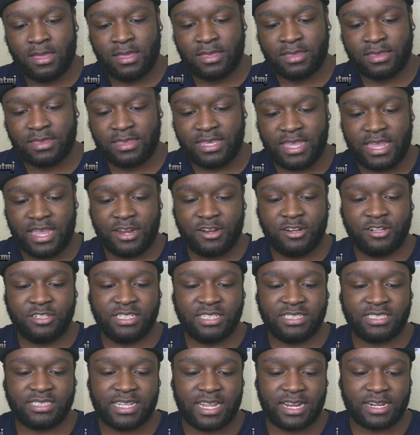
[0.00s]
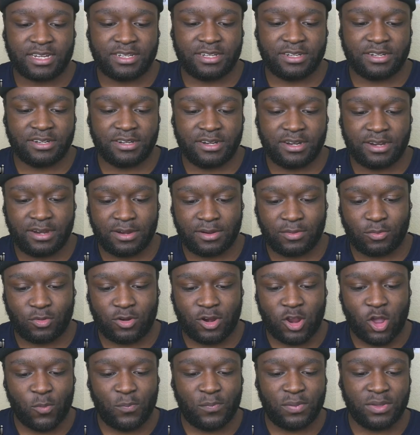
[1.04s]
the energy sector, we're
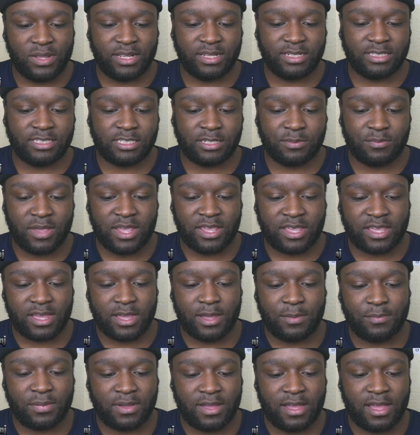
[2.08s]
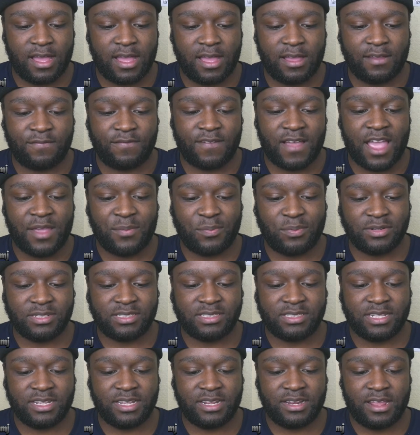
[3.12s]
hoping to make up
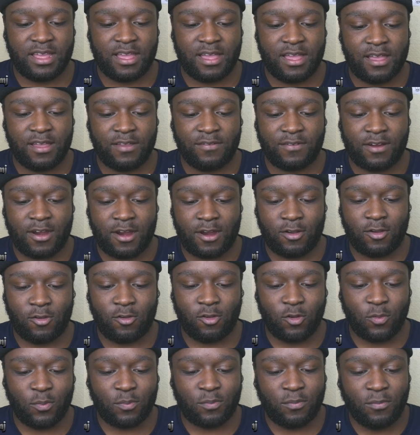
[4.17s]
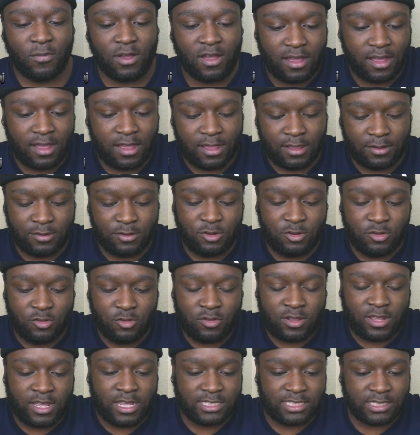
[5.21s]
5% of our whole new
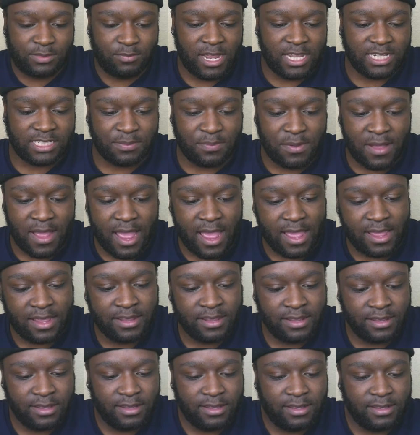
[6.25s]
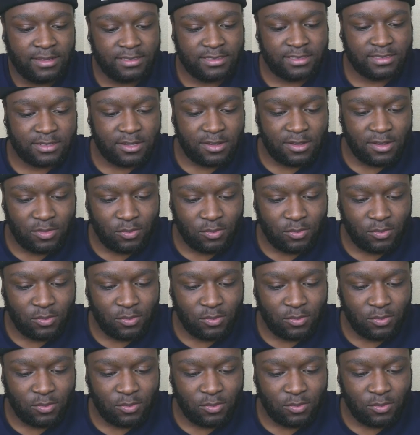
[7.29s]
customized pie. So